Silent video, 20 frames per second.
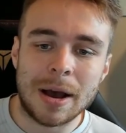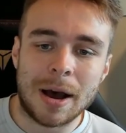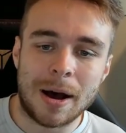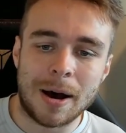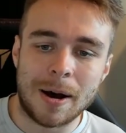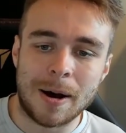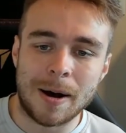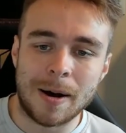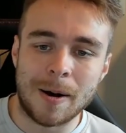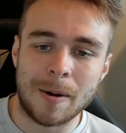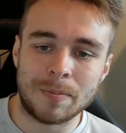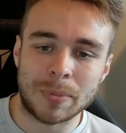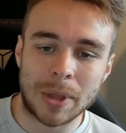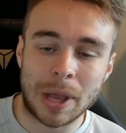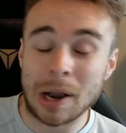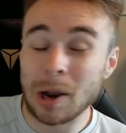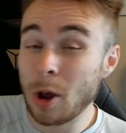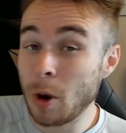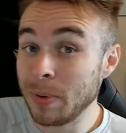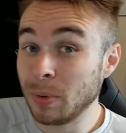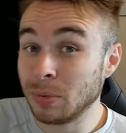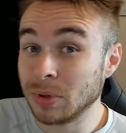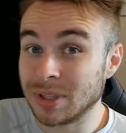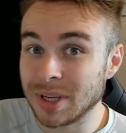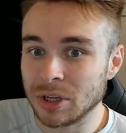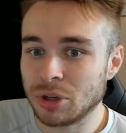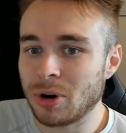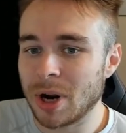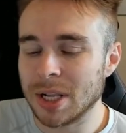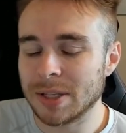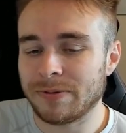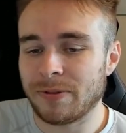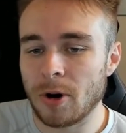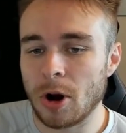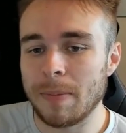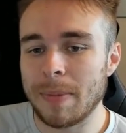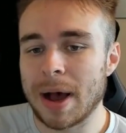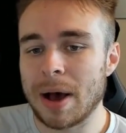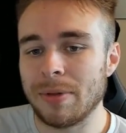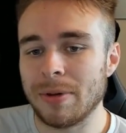A lot of people did transfer
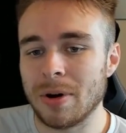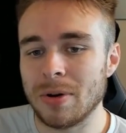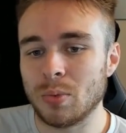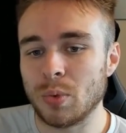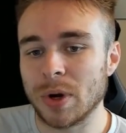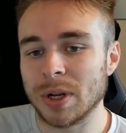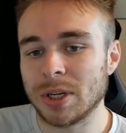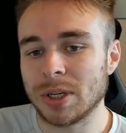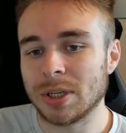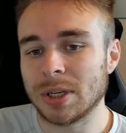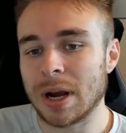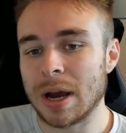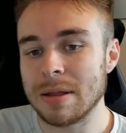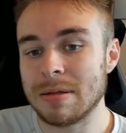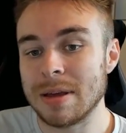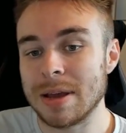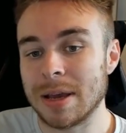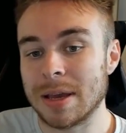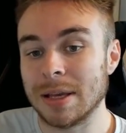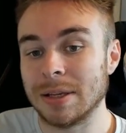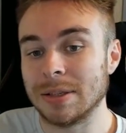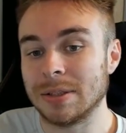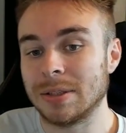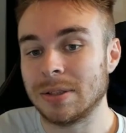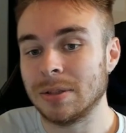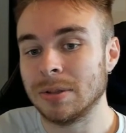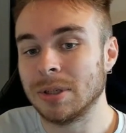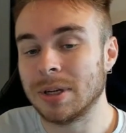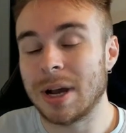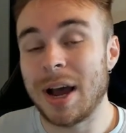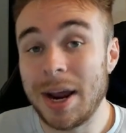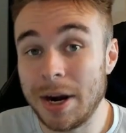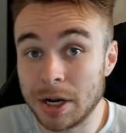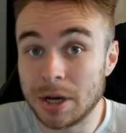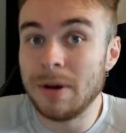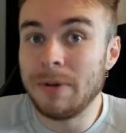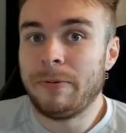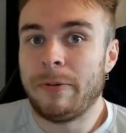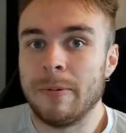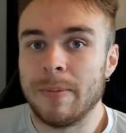him out though, which I think is kind of
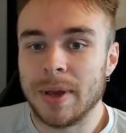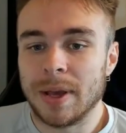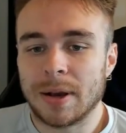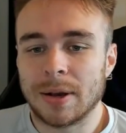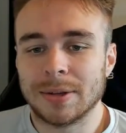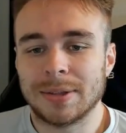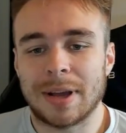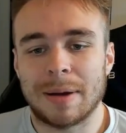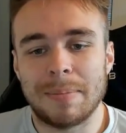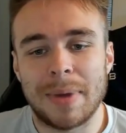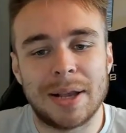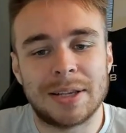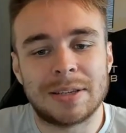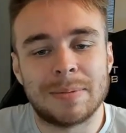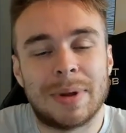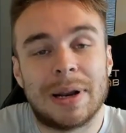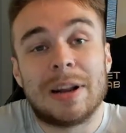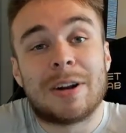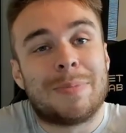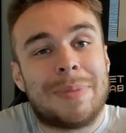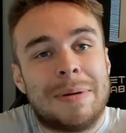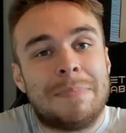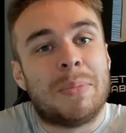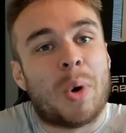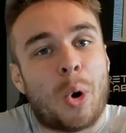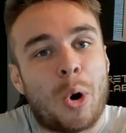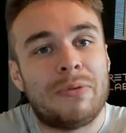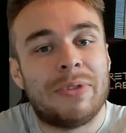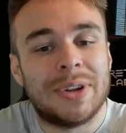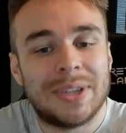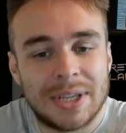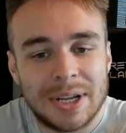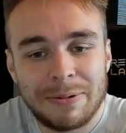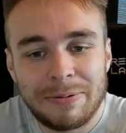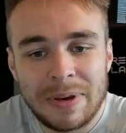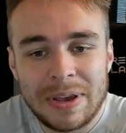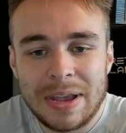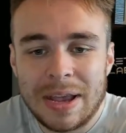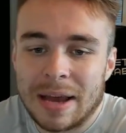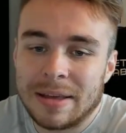good for me because that makes him a little bit more of a
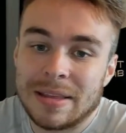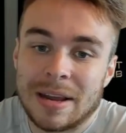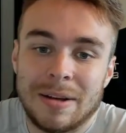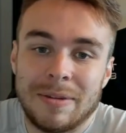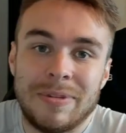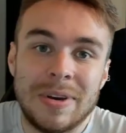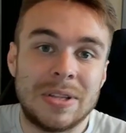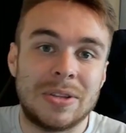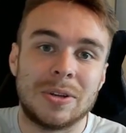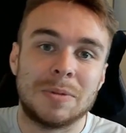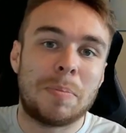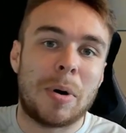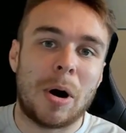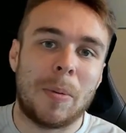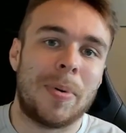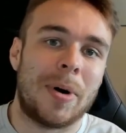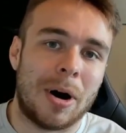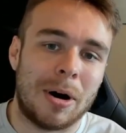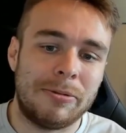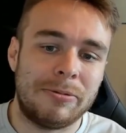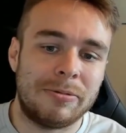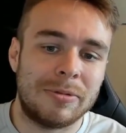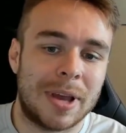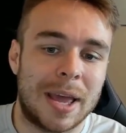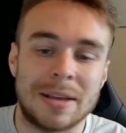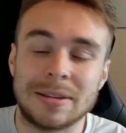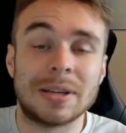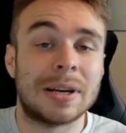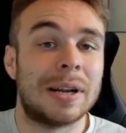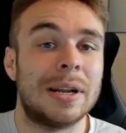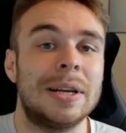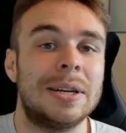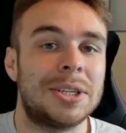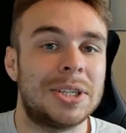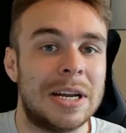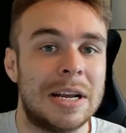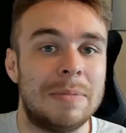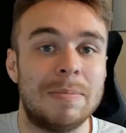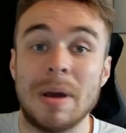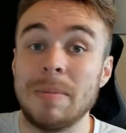diffie, and then if he does pop off, gets a clean
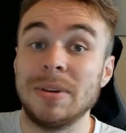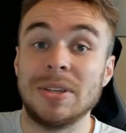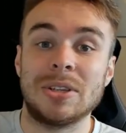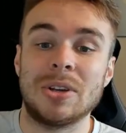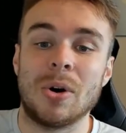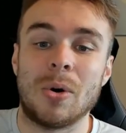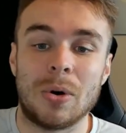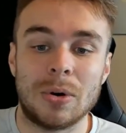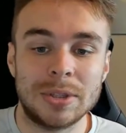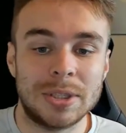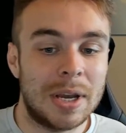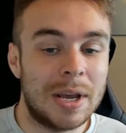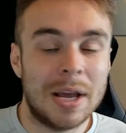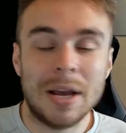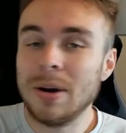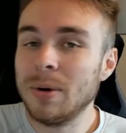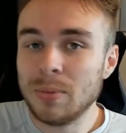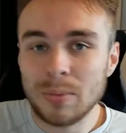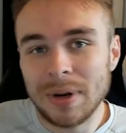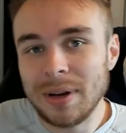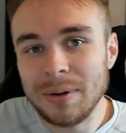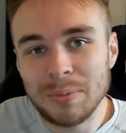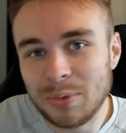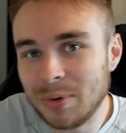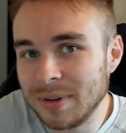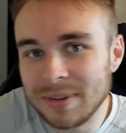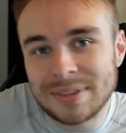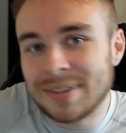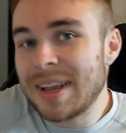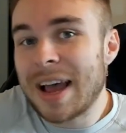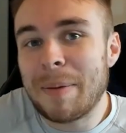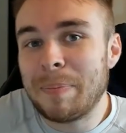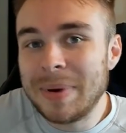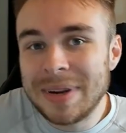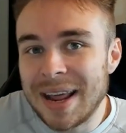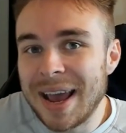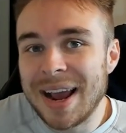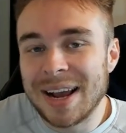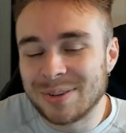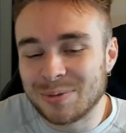sheet, maybe scores, it's happy
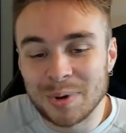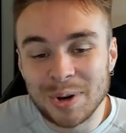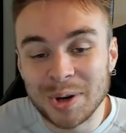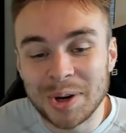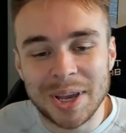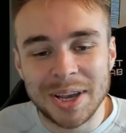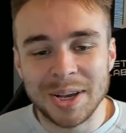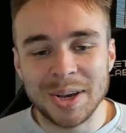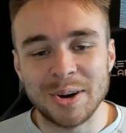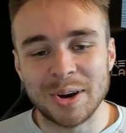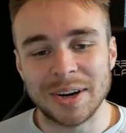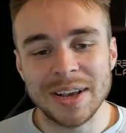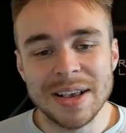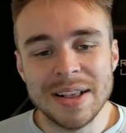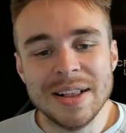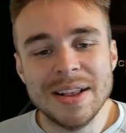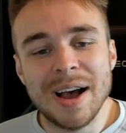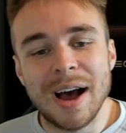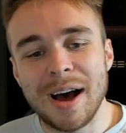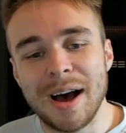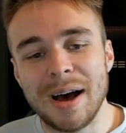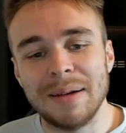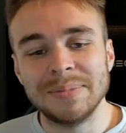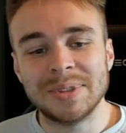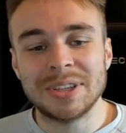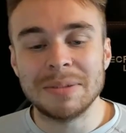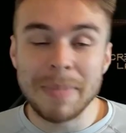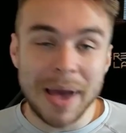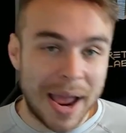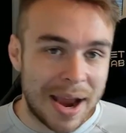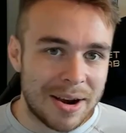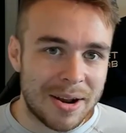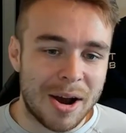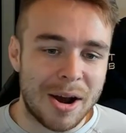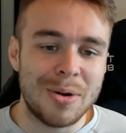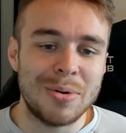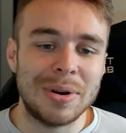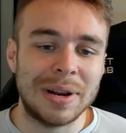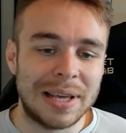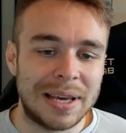days. We're looking good.
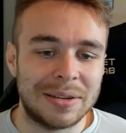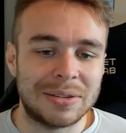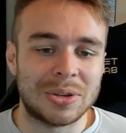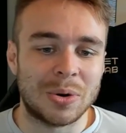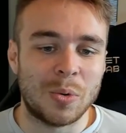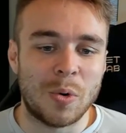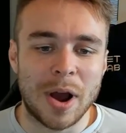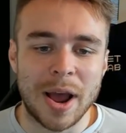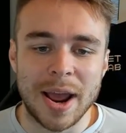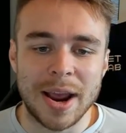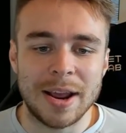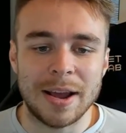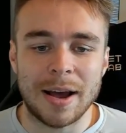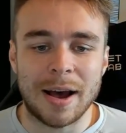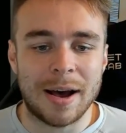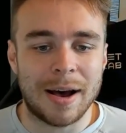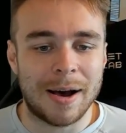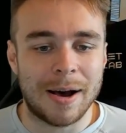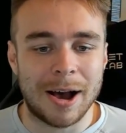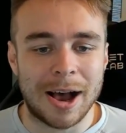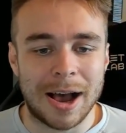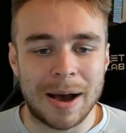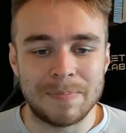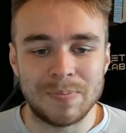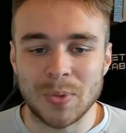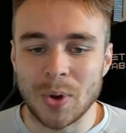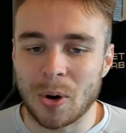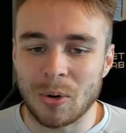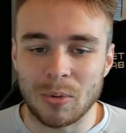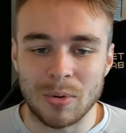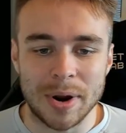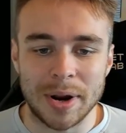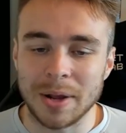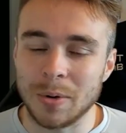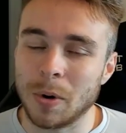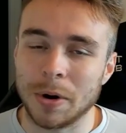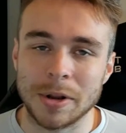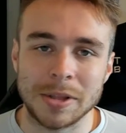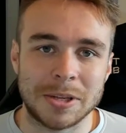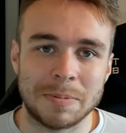Semedo leads away. I'm not really
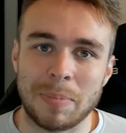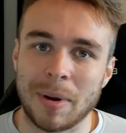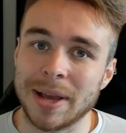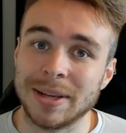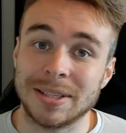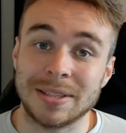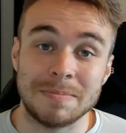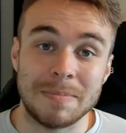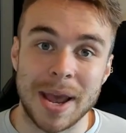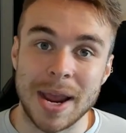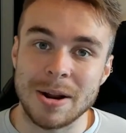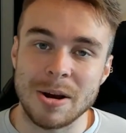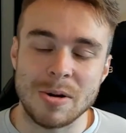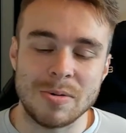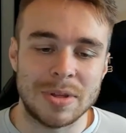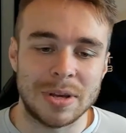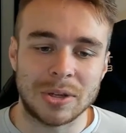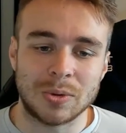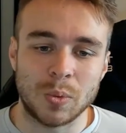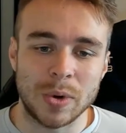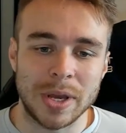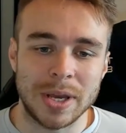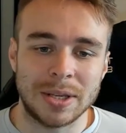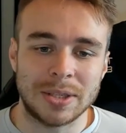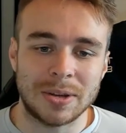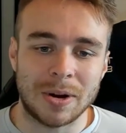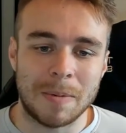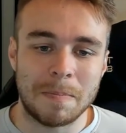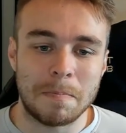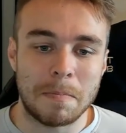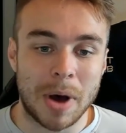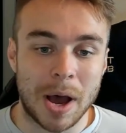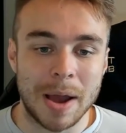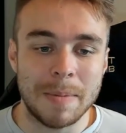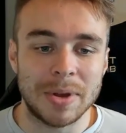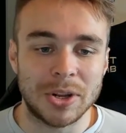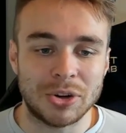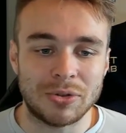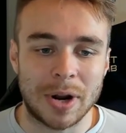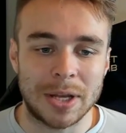wanting to play Semedo this week, so I might
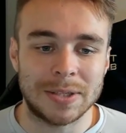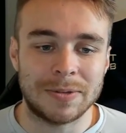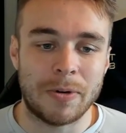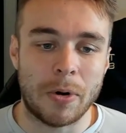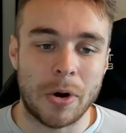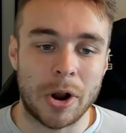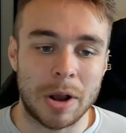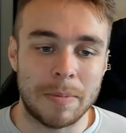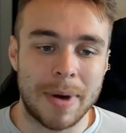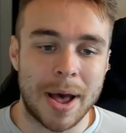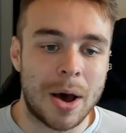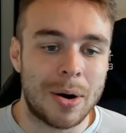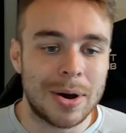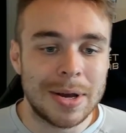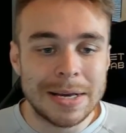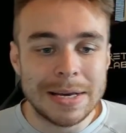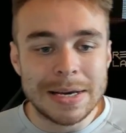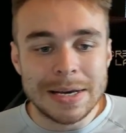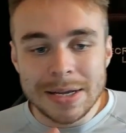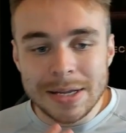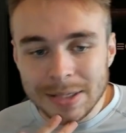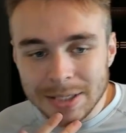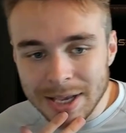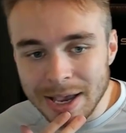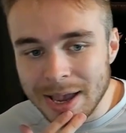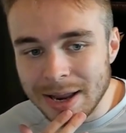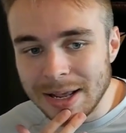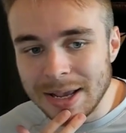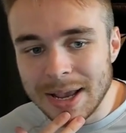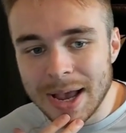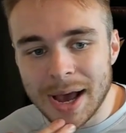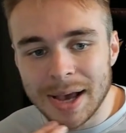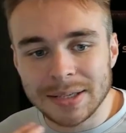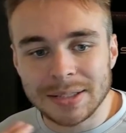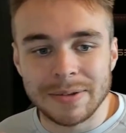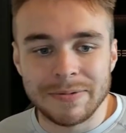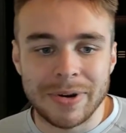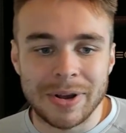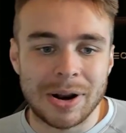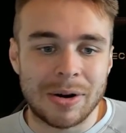be transferring him out. Tierney,
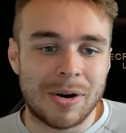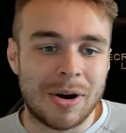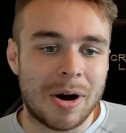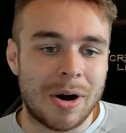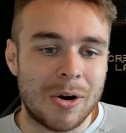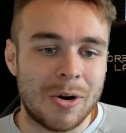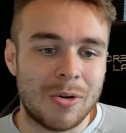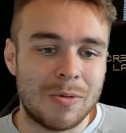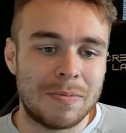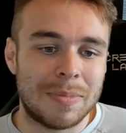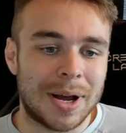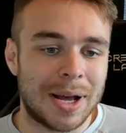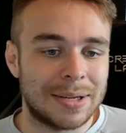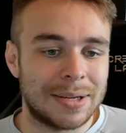Aston Villa at home.